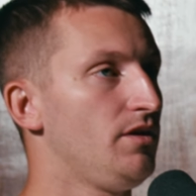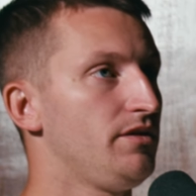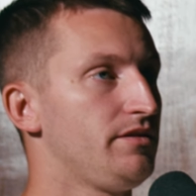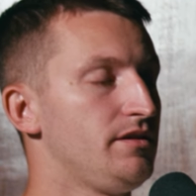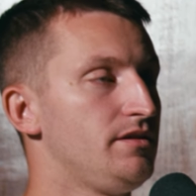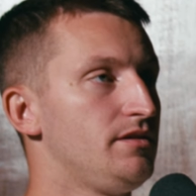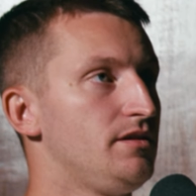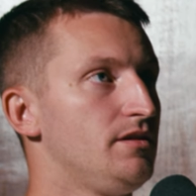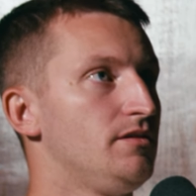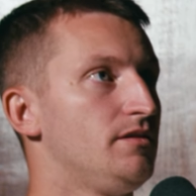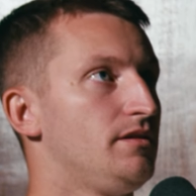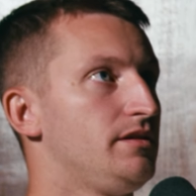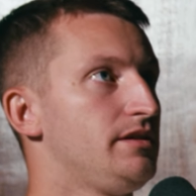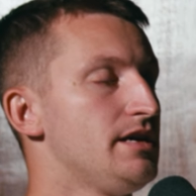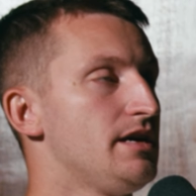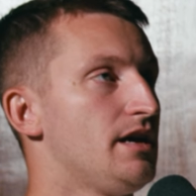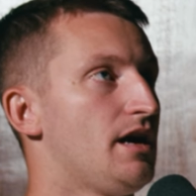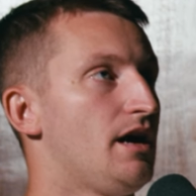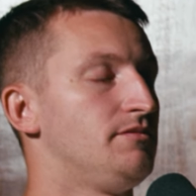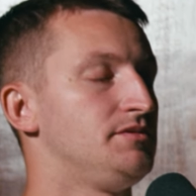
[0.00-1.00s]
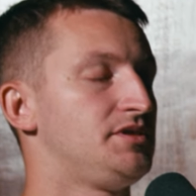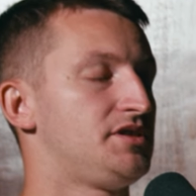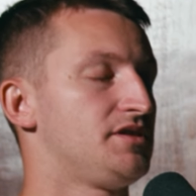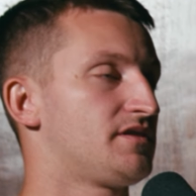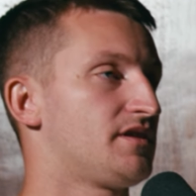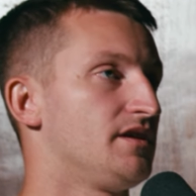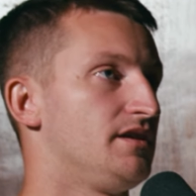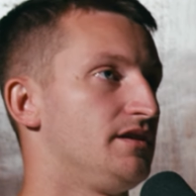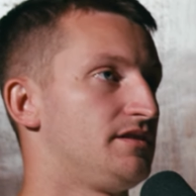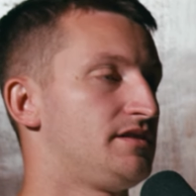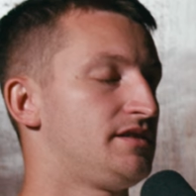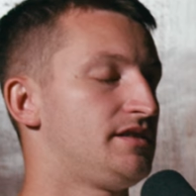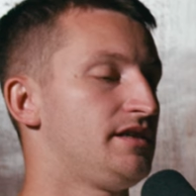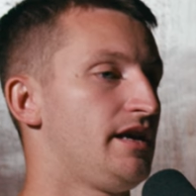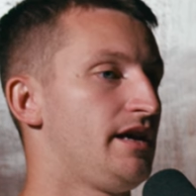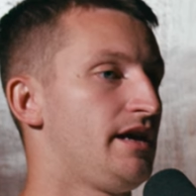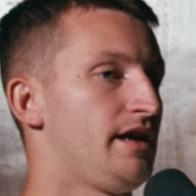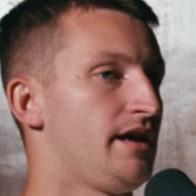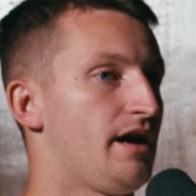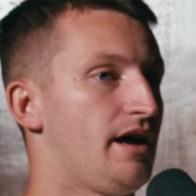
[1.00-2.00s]
Well, I was just gonna
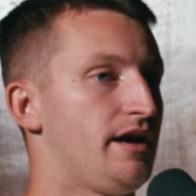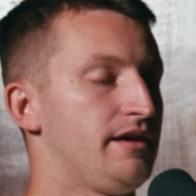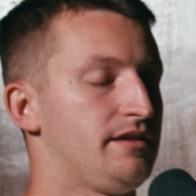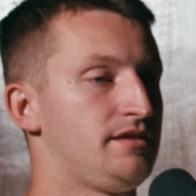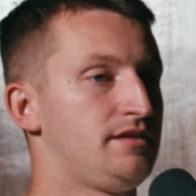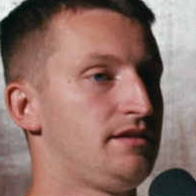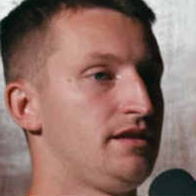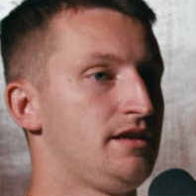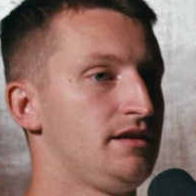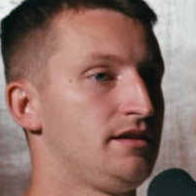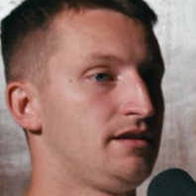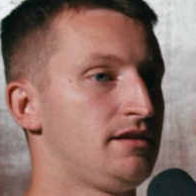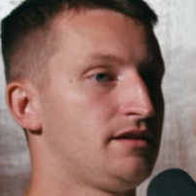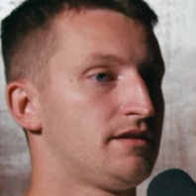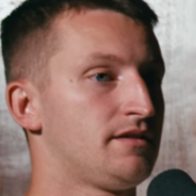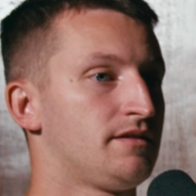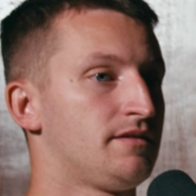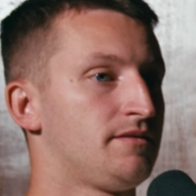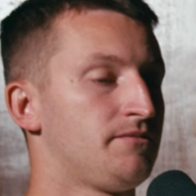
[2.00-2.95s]
say, I think